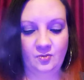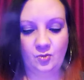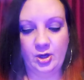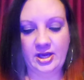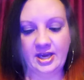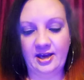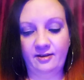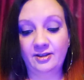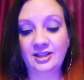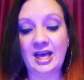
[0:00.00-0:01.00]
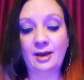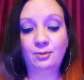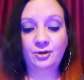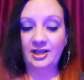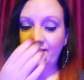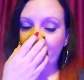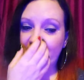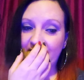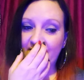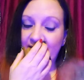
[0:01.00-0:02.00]
We have Labyrinth.
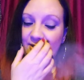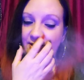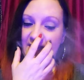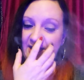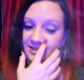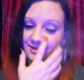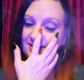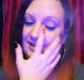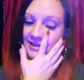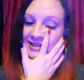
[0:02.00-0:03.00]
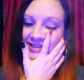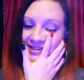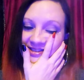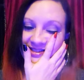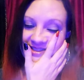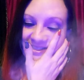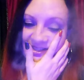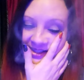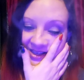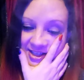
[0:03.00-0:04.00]
Cancer got this.
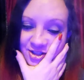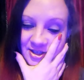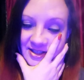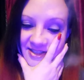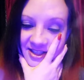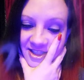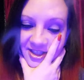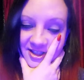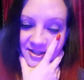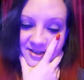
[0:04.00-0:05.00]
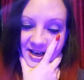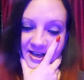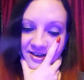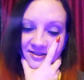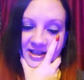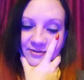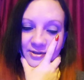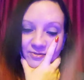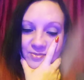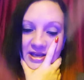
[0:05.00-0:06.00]
Transition to a higher level
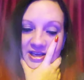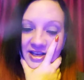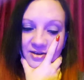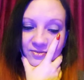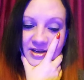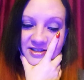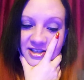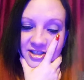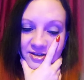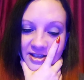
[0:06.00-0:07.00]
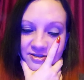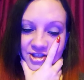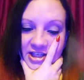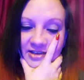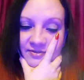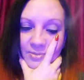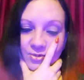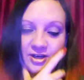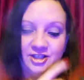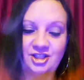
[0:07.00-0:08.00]
of being, raising your energetic
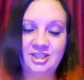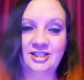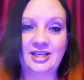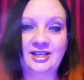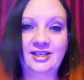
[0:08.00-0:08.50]
vibration and